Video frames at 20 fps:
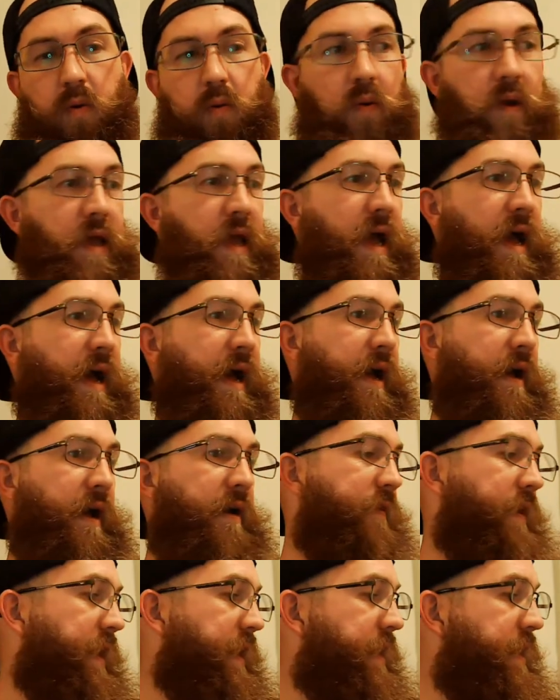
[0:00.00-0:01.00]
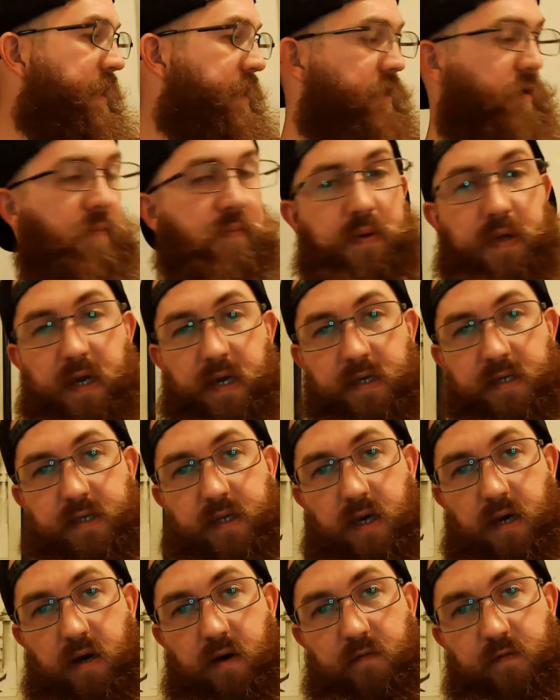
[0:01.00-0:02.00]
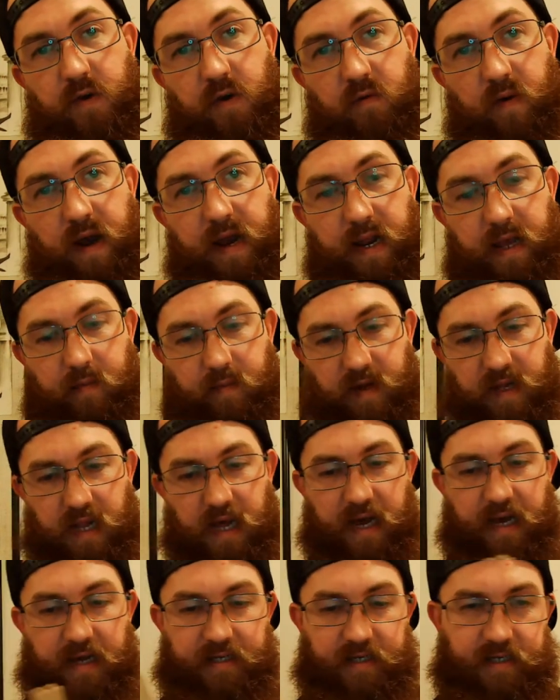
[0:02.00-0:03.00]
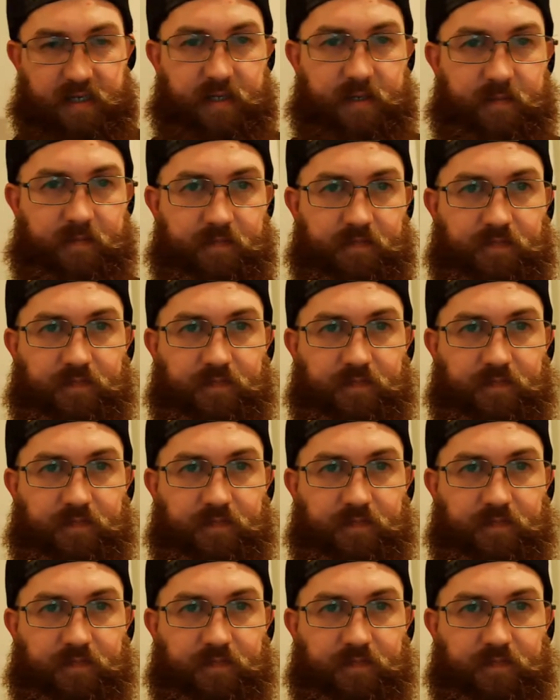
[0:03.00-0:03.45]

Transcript: we have another piece of uranium glass.